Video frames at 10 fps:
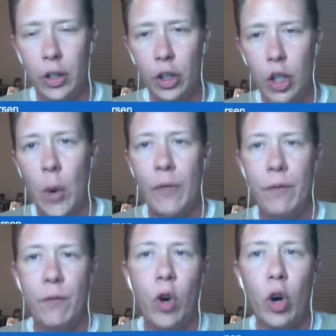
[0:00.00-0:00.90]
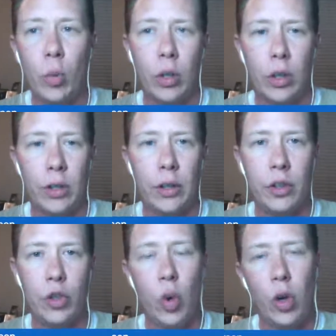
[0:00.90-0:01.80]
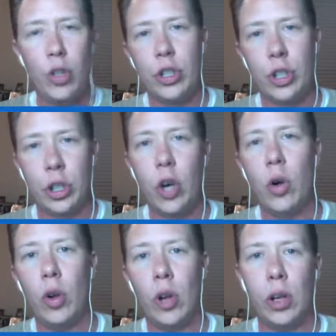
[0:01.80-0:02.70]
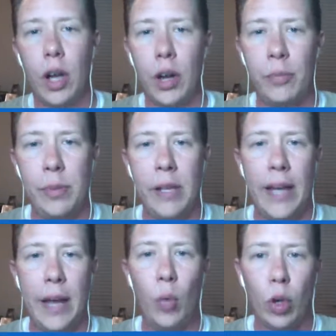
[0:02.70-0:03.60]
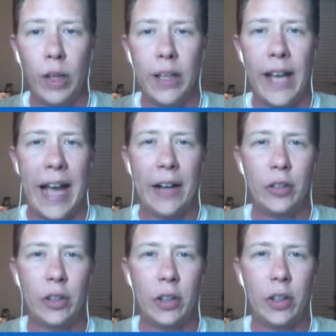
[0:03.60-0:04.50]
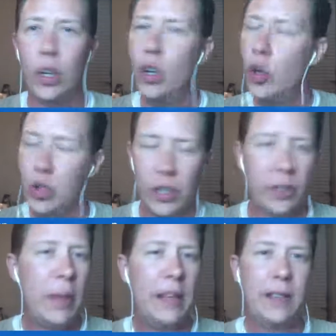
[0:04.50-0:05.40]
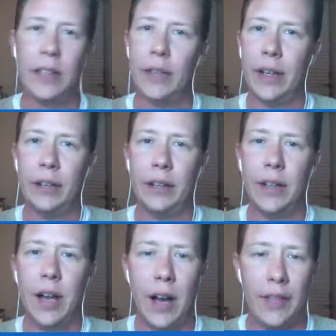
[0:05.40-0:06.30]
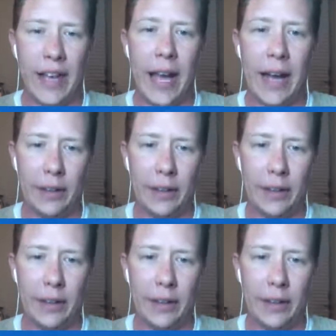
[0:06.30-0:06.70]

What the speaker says: going forward towards your goal of being a working actor who just makes a living on the acting?